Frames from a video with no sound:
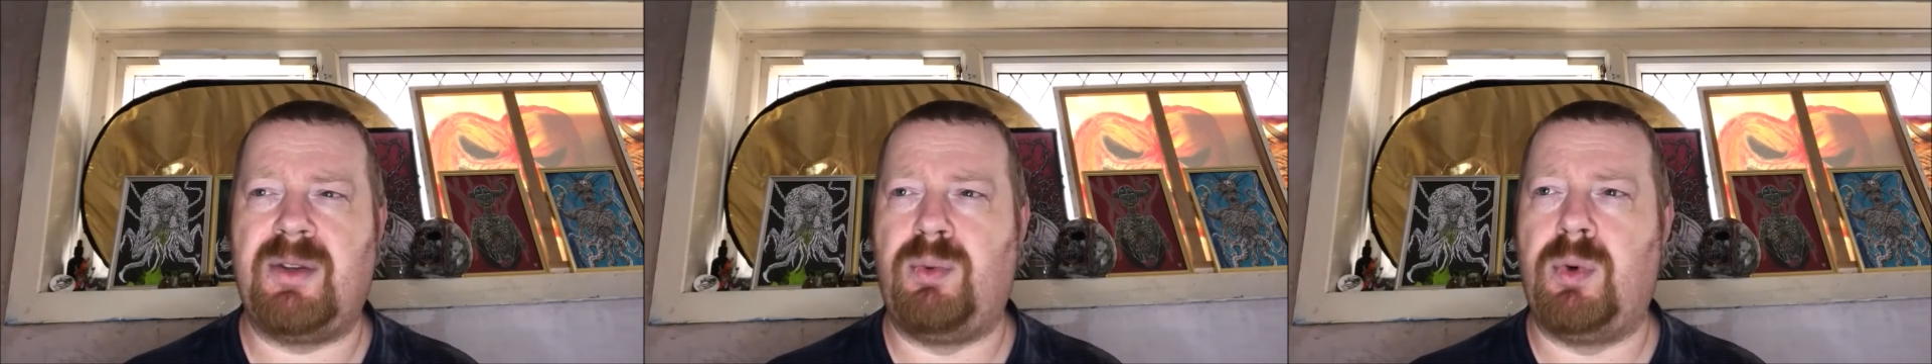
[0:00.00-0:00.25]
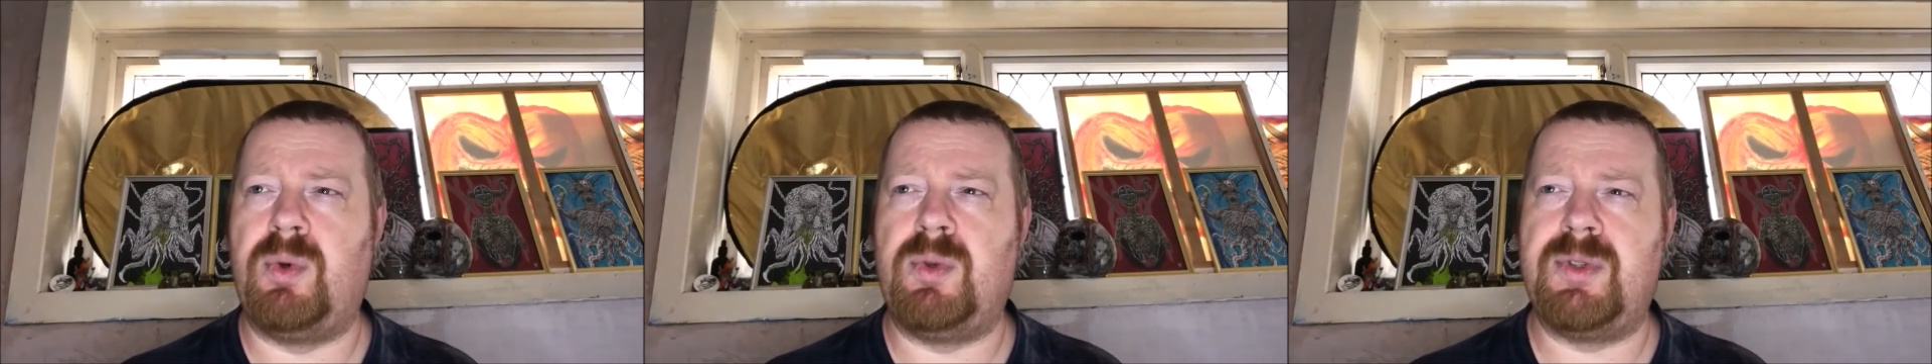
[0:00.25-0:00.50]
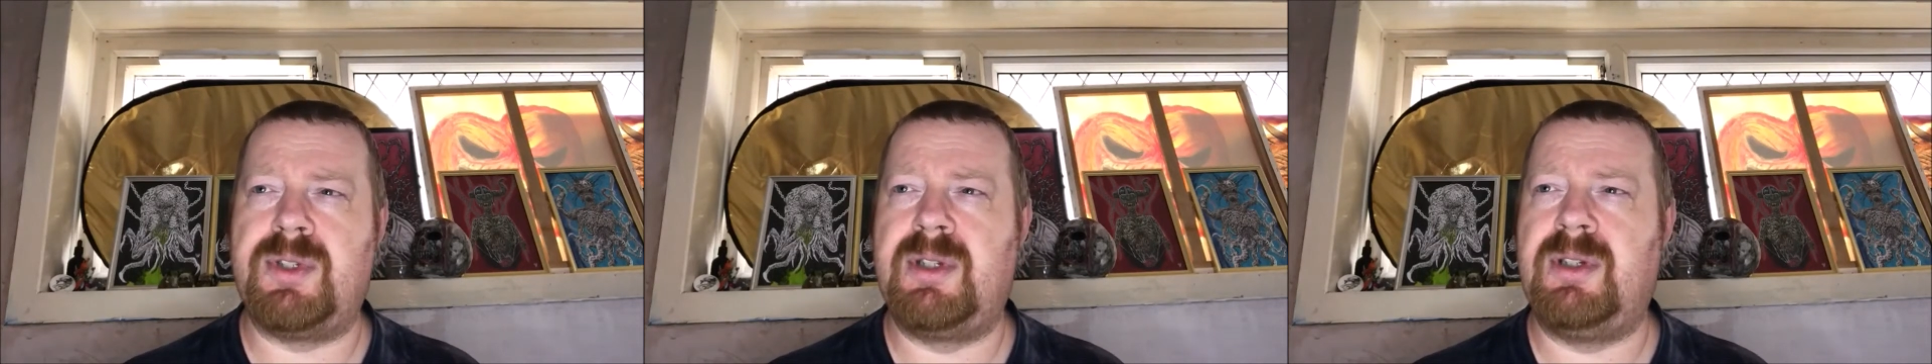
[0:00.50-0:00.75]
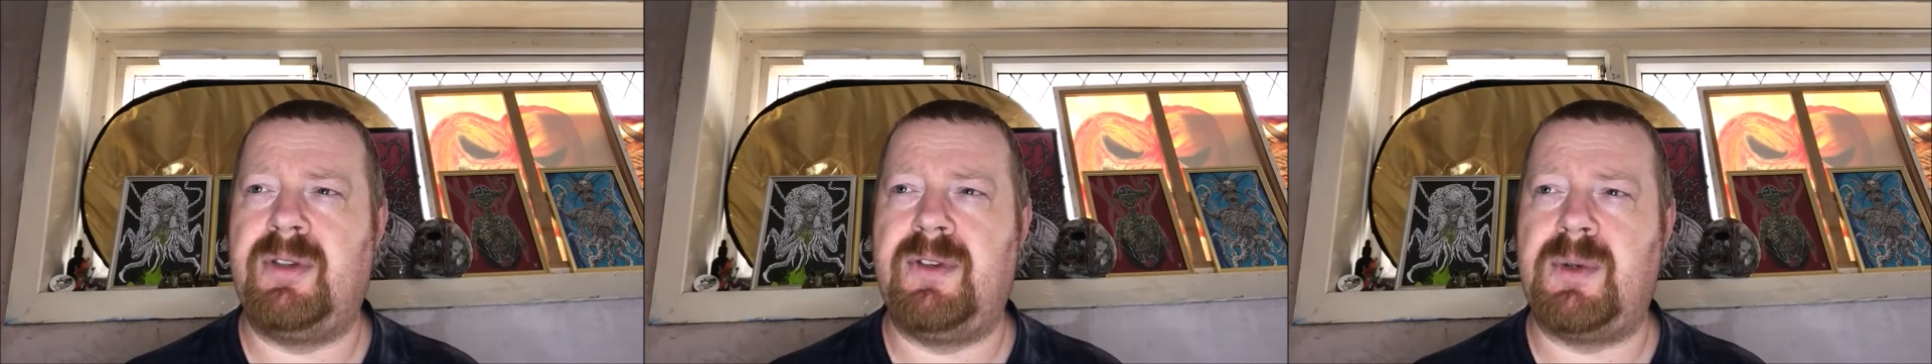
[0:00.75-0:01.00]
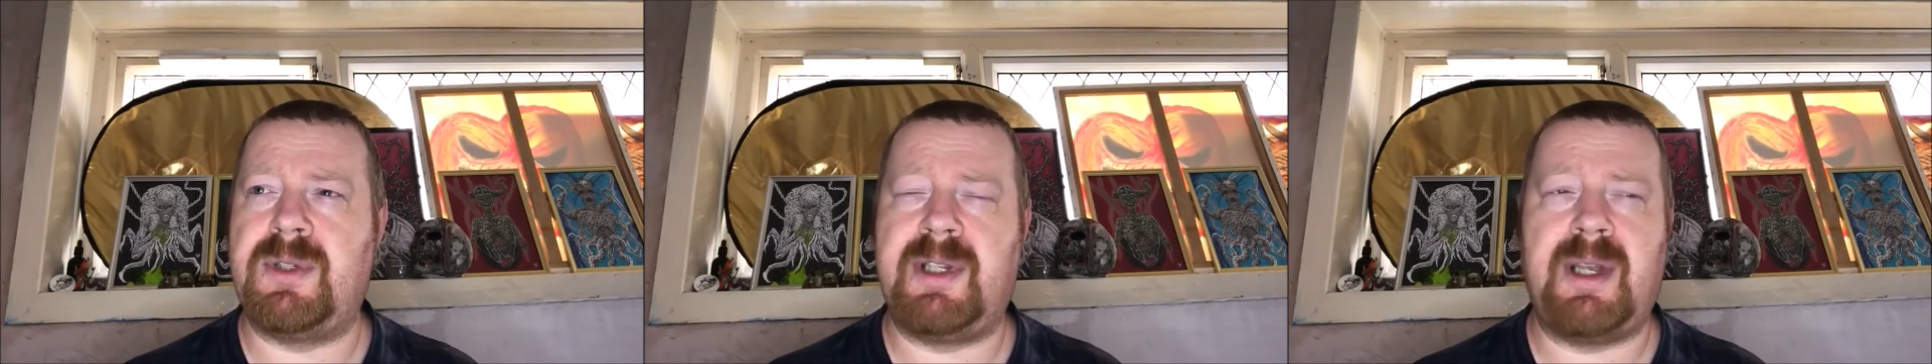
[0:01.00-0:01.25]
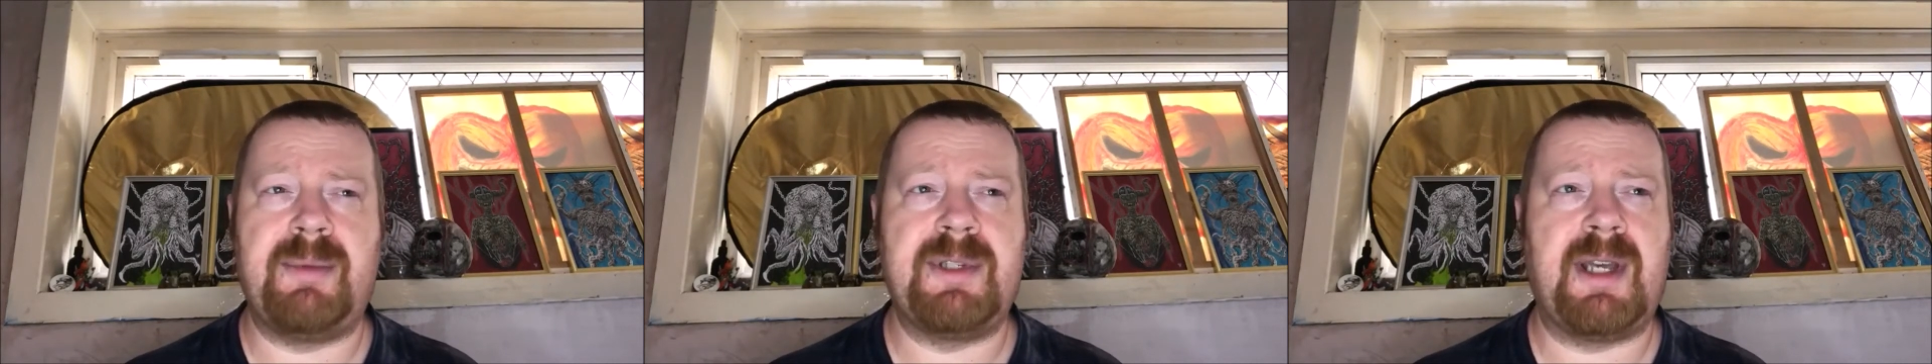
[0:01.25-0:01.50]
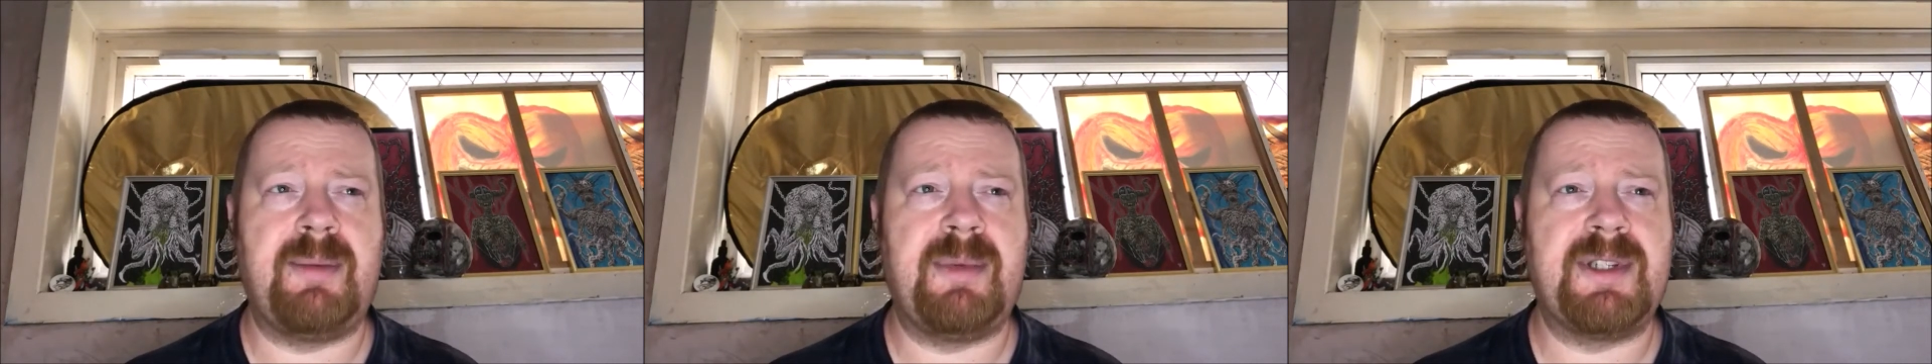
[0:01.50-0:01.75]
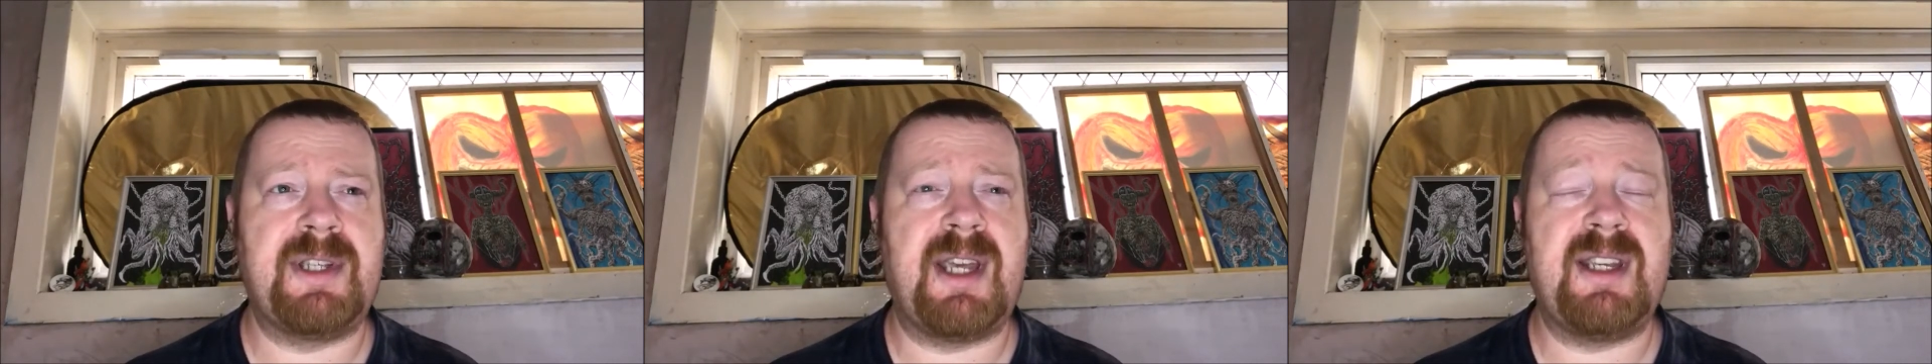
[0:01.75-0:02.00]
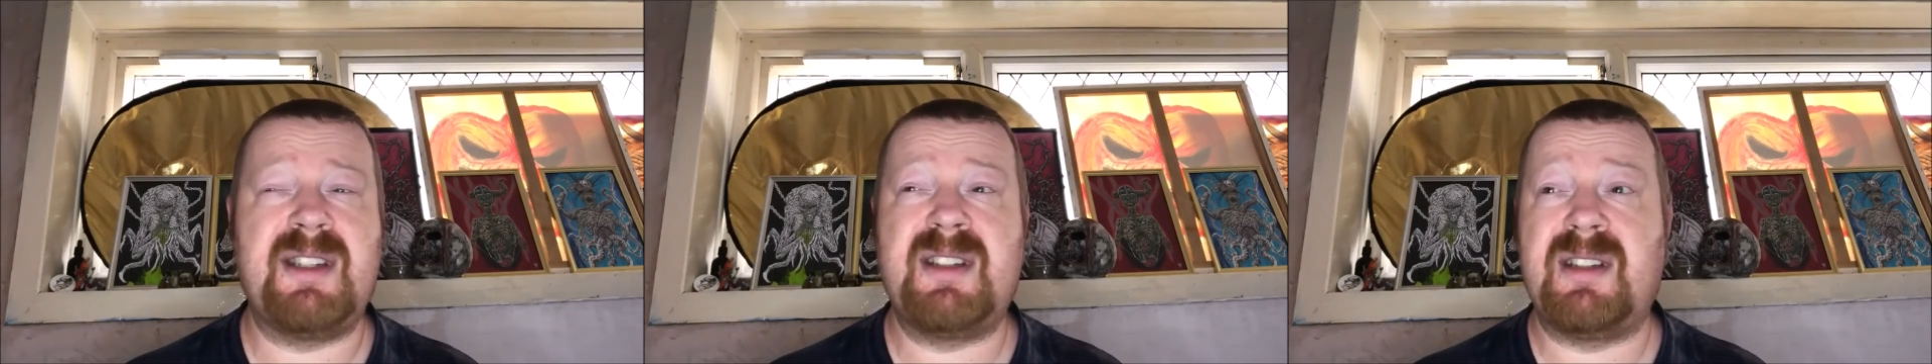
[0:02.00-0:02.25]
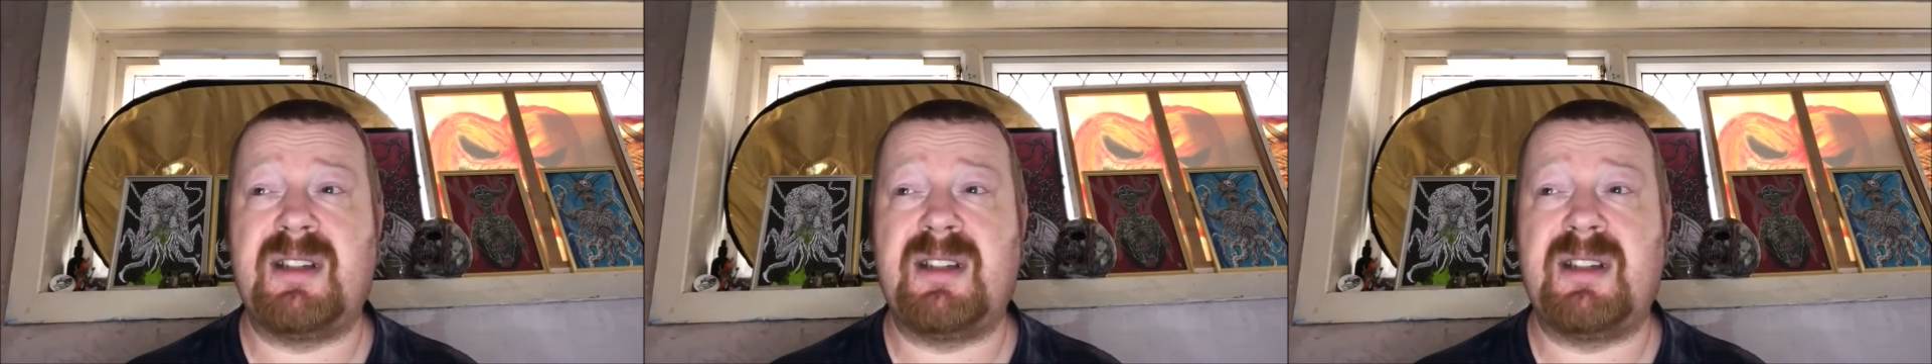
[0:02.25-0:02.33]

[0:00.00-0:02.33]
the rules of using them type of sites.